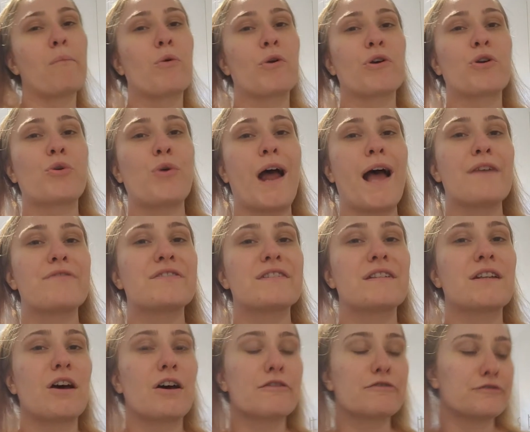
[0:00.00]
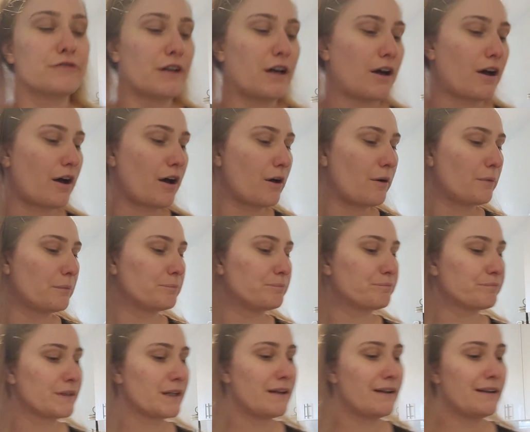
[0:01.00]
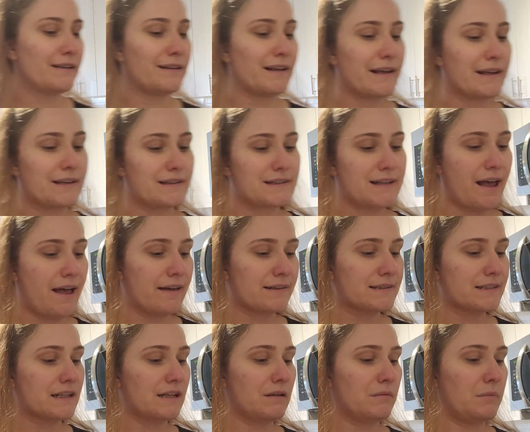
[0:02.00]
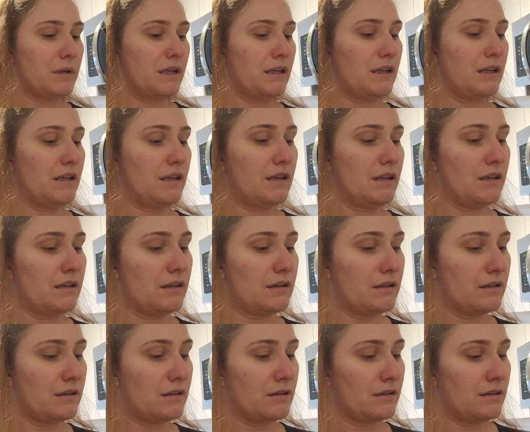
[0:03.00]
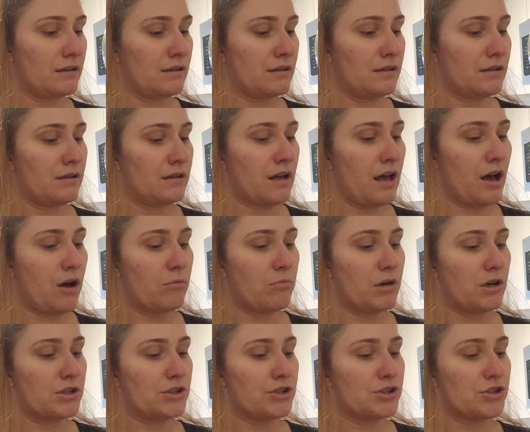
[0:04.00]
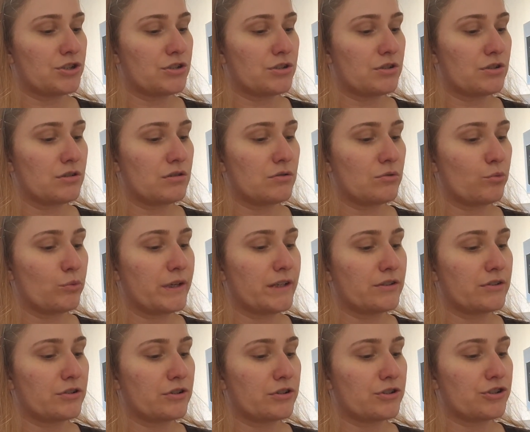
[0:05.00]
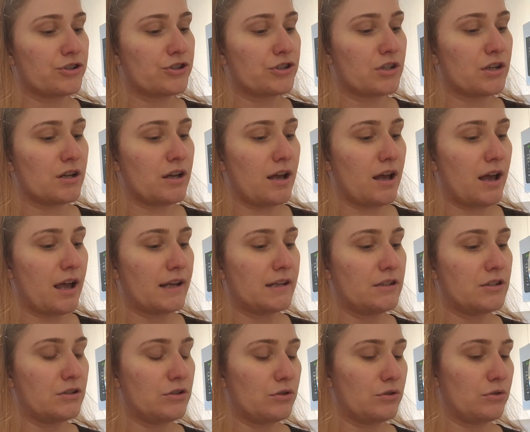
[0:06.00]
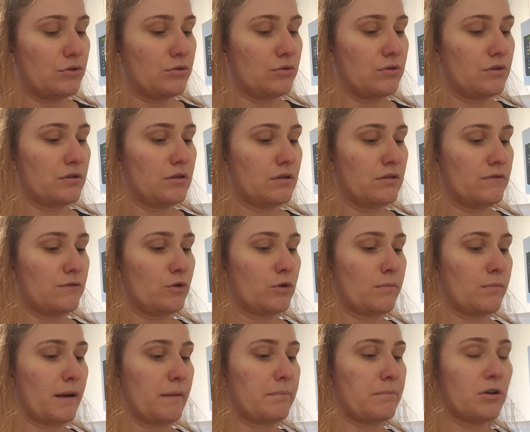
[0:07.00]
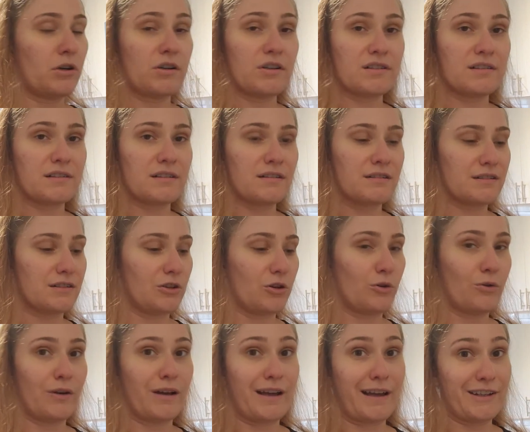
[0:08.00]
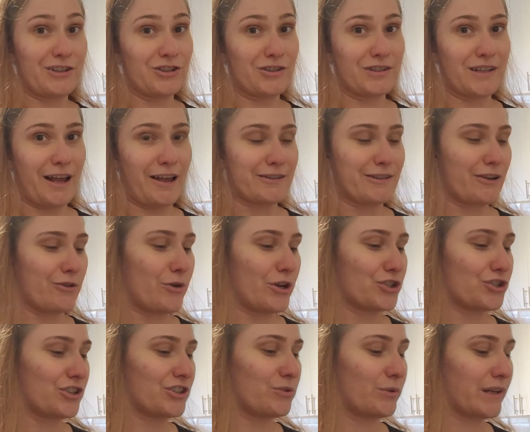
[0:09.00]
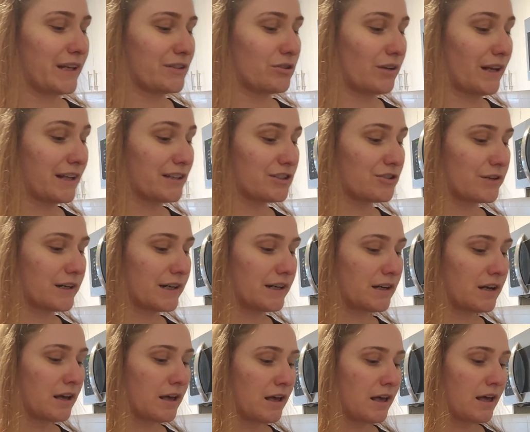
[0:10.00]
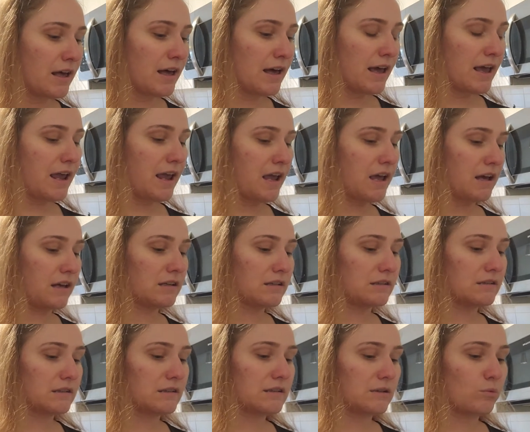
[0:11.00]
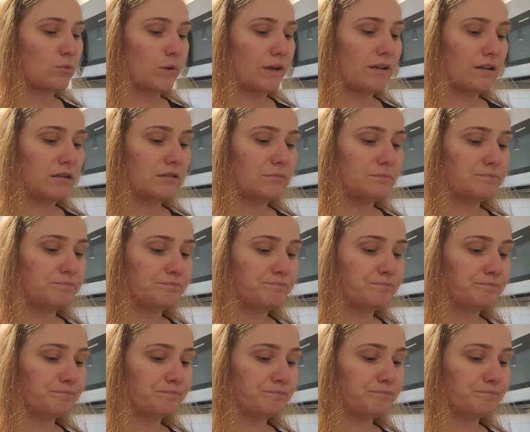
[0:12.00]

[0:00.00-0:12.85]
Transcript: more craft stuff. Like it's asking me how much research I do for my books. So I just asked that question, so I guess I'll answer it. And well,